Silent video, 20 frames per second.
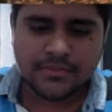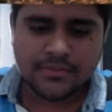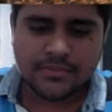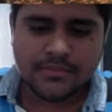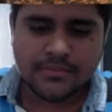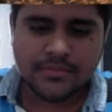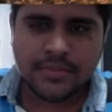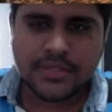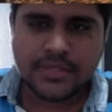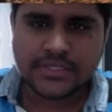
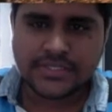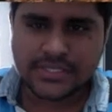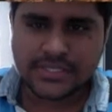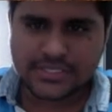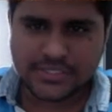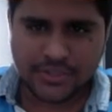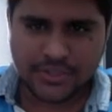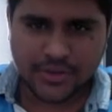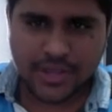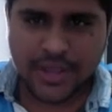
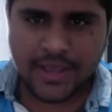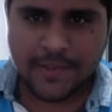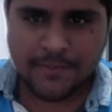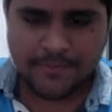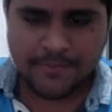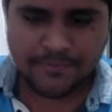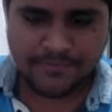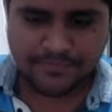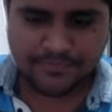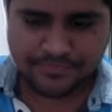basics. Okay.
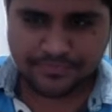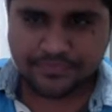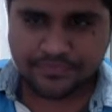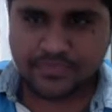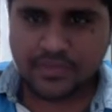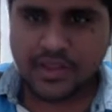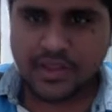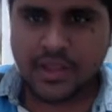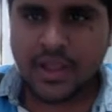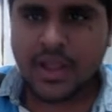
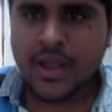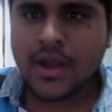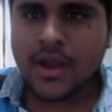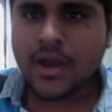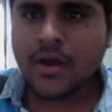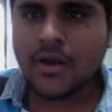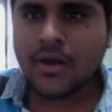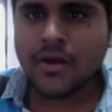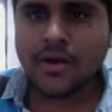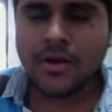
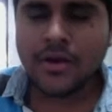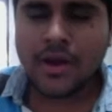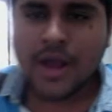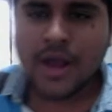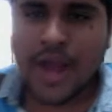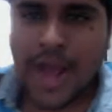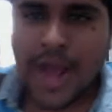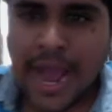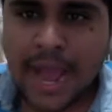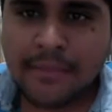
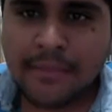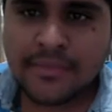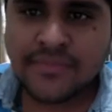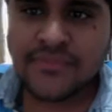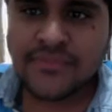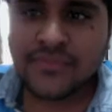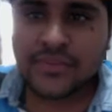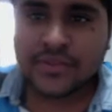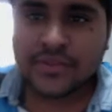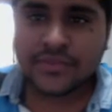I'm
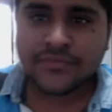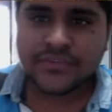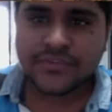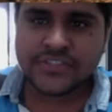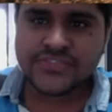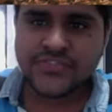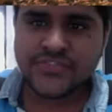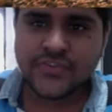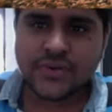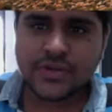in
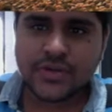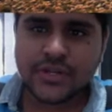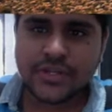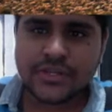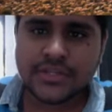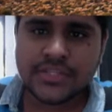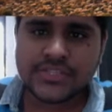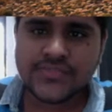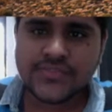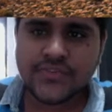
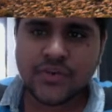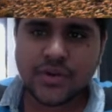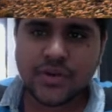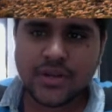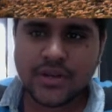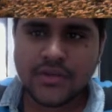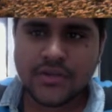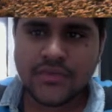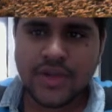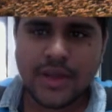in this
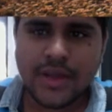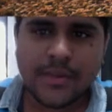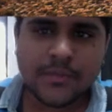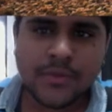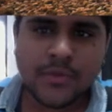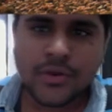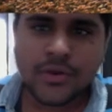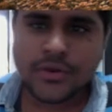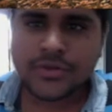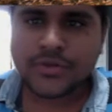folder where
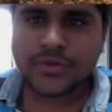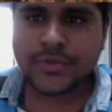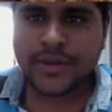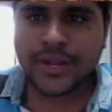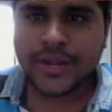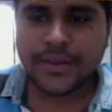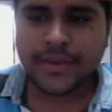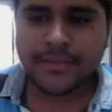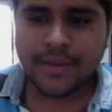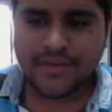I'm going to
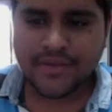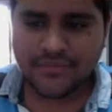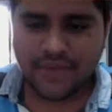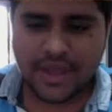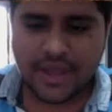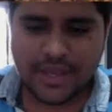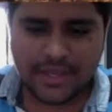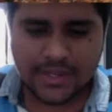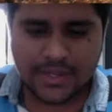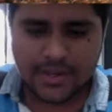create my
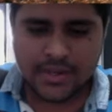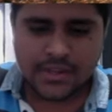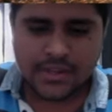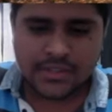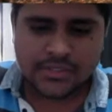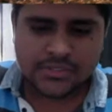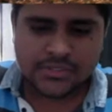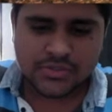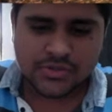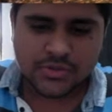file.
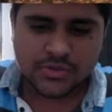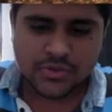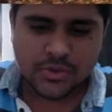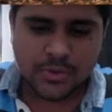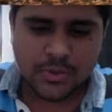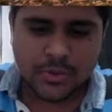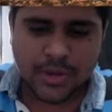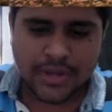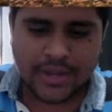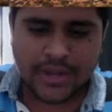
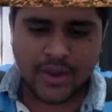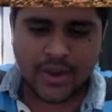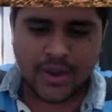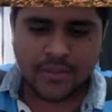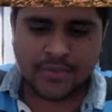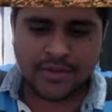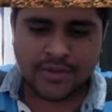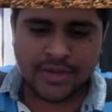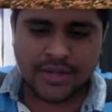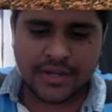So right now
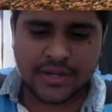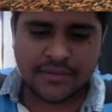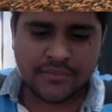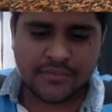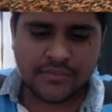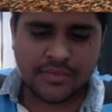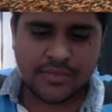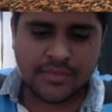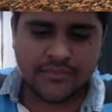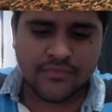I'm
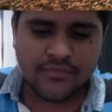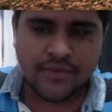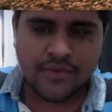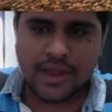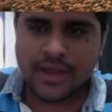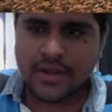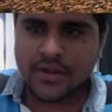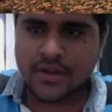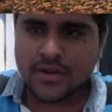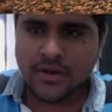creating the
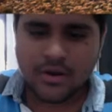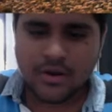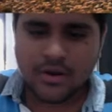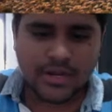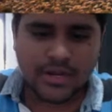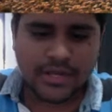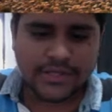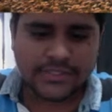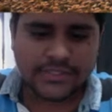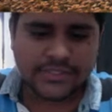file
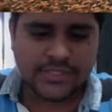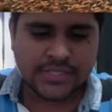called as